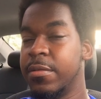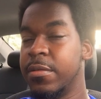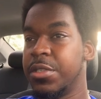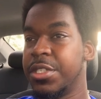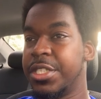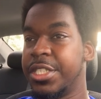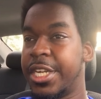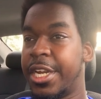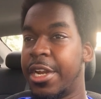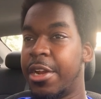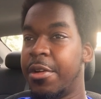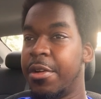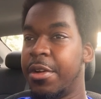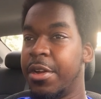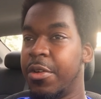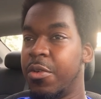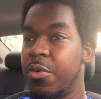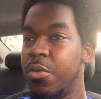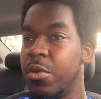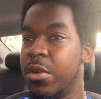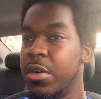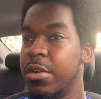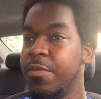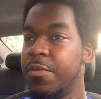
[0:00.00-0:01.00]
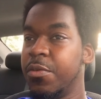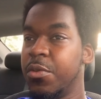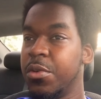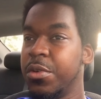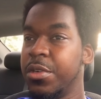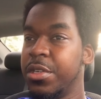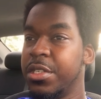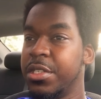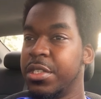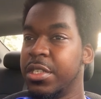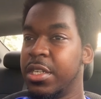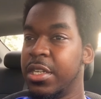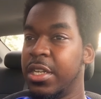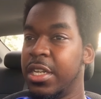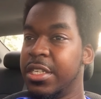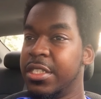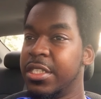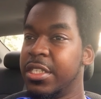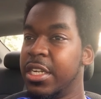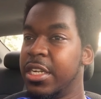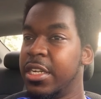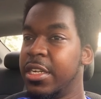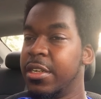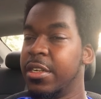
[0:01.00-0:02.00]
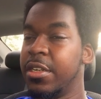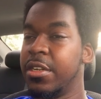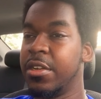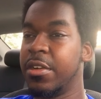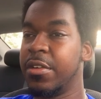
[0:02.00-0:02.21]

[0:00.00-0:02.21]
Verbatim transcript: sharing one voice unless i you